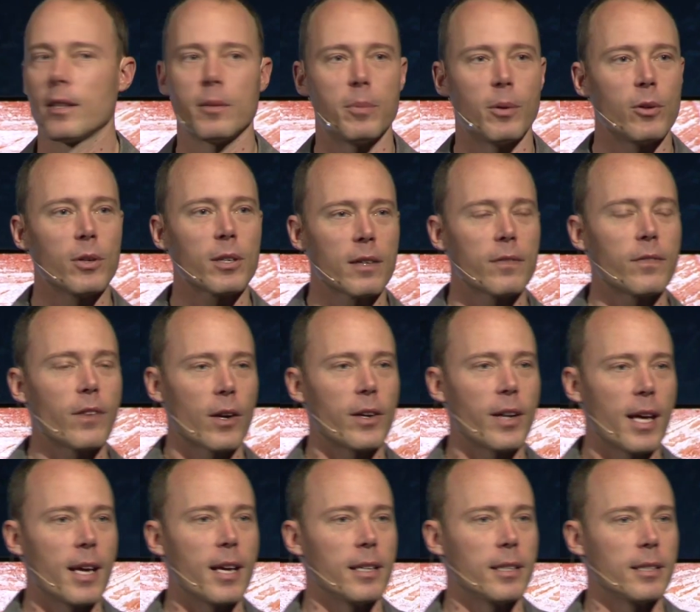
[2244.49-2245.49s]
the bulk of our
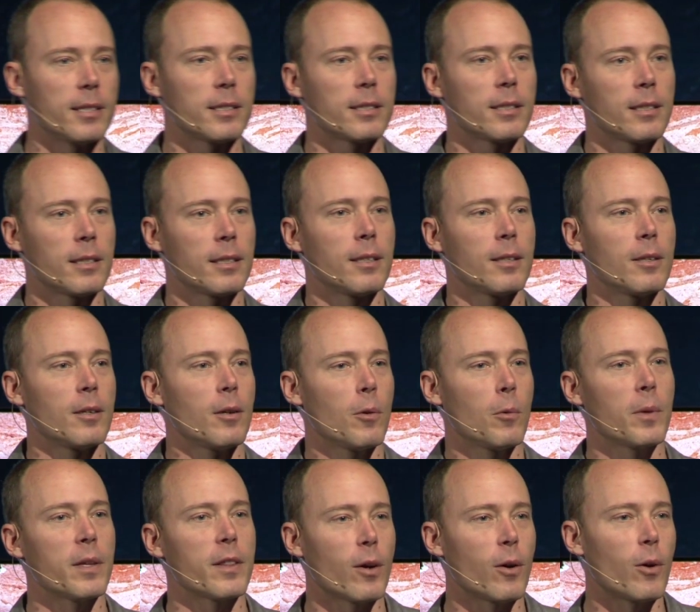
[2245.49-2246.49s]
days
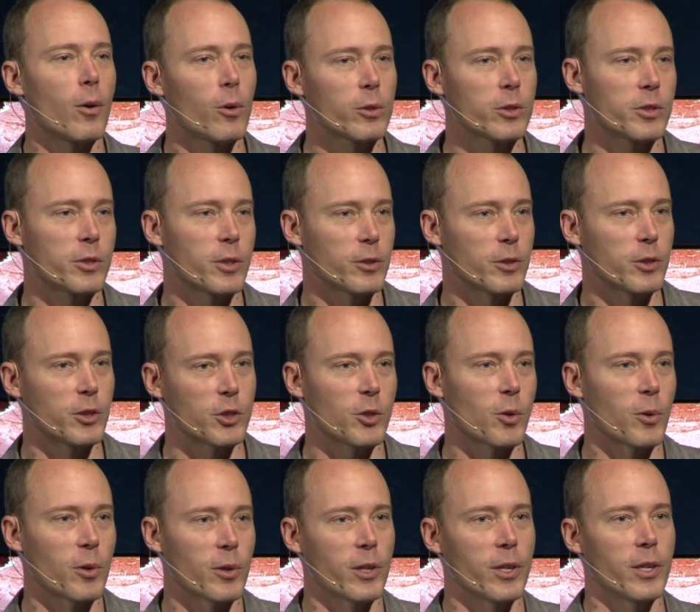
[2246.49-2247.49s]
with a holstered
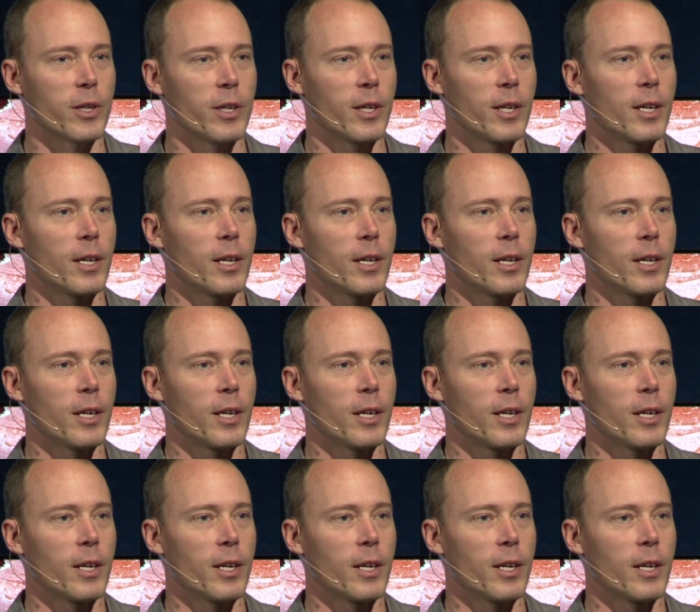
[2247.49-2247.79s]
sword